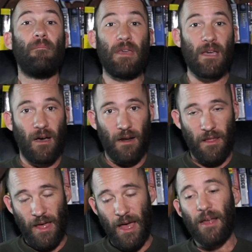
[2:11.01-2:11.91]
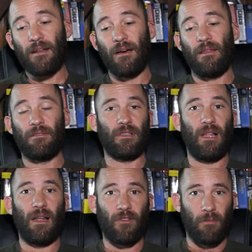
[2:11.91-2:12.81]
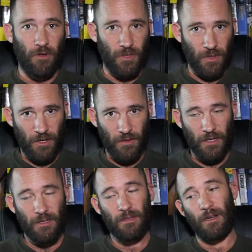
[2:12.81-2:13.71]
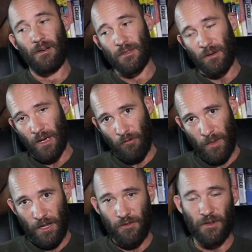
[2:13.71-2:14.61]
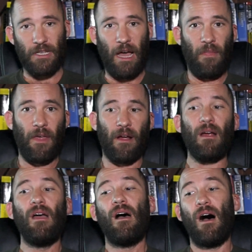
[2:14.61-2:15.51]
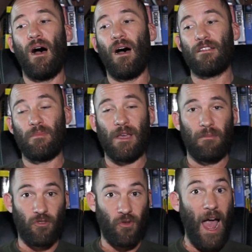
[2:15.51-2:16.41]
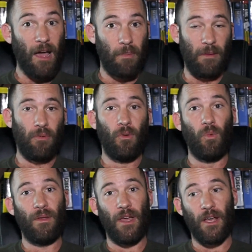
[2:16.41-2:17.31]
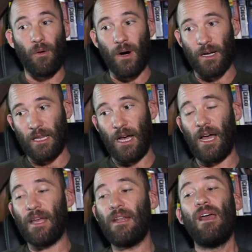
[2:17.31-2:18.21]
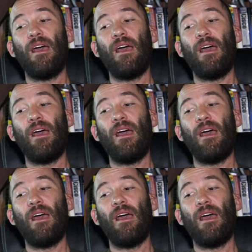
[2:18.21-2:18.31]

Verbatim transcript: Beyond that, uh, there's a lot of commercial interests and also government interests out there uh, to be able to track people when they go online.